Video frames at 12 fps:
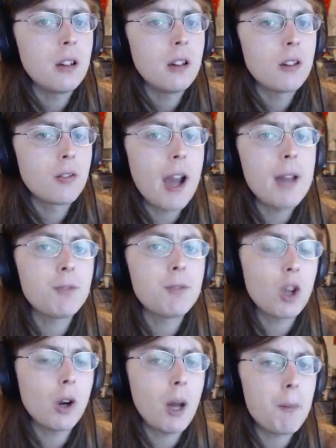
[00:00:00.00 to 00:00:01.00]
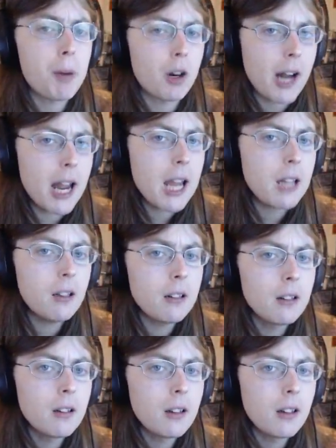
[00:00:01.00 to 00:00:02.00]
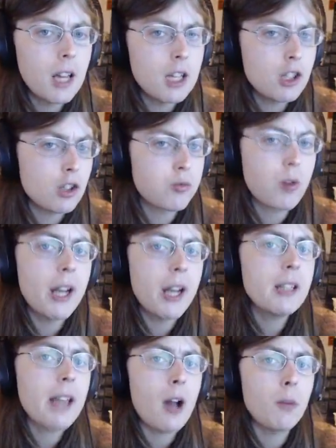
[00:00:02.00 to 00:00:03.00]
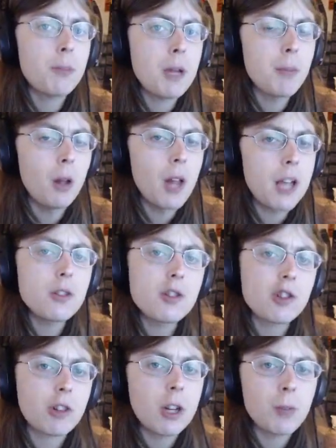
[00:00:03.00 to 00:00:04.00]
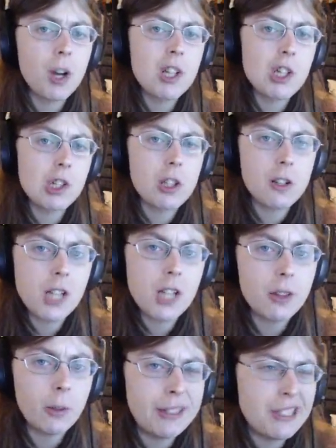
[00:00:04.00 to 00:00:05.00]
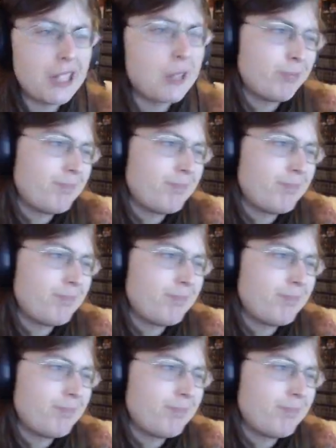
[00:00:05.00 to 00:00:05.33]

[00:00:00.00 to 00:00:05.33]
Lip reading: right, during a parade, and just running down people as you scream racial slurs out the window.